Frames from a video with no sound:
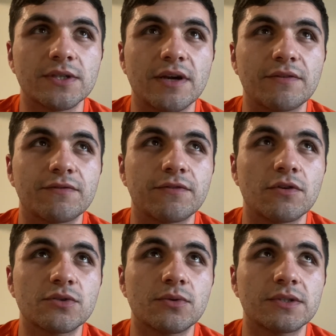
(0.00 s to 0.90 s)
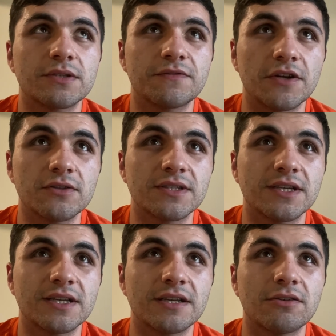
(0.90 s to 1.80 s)
That first one to
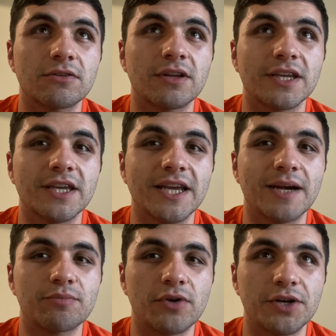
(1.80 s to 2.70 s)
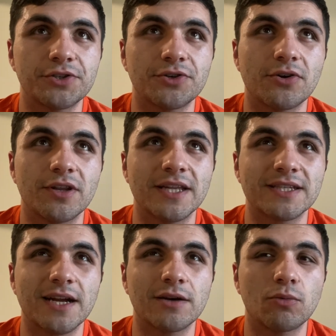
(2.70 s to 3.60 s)
Felton, it looked like he got pressured, and that's
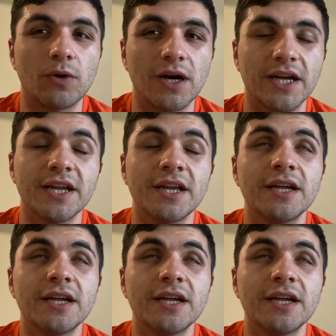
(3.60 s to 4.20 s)
kind of why.